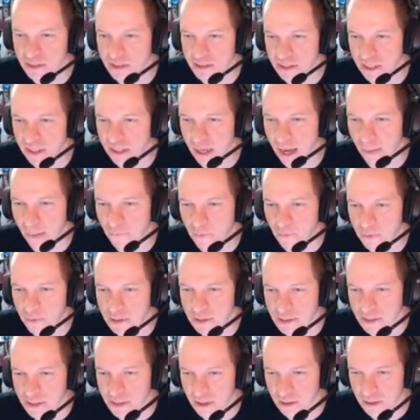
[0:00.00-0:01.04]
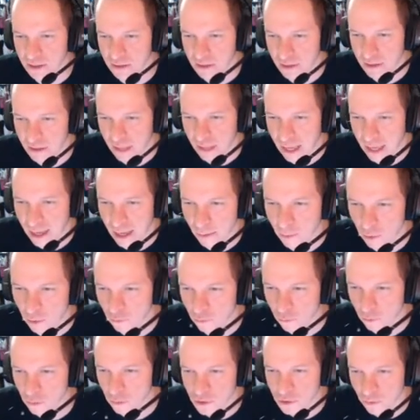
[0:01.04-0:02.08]
Seeing Optimus as the cab
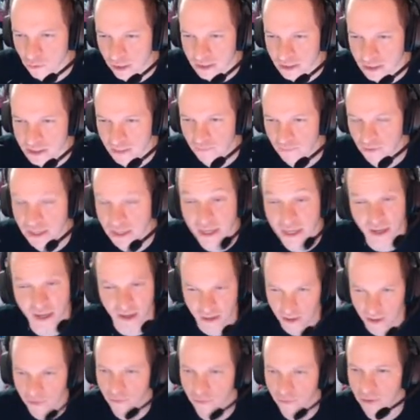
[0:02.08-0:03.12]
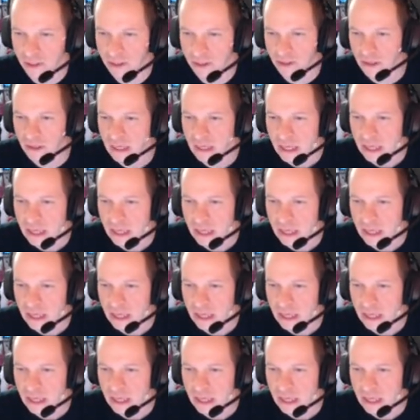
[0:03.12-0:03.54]
over was great. Same, yeah, agreed.